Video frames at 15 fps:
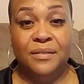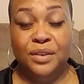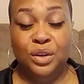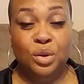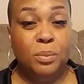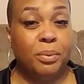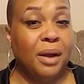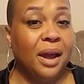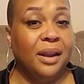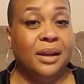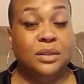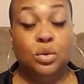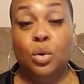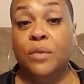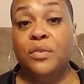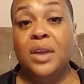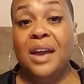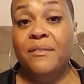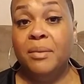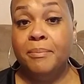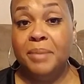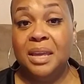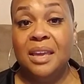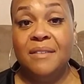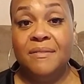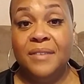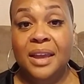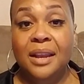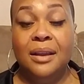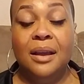of a new product, or if you have a big
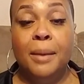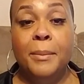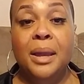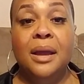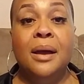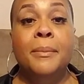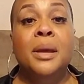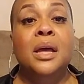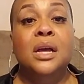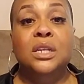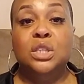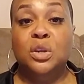event coming up.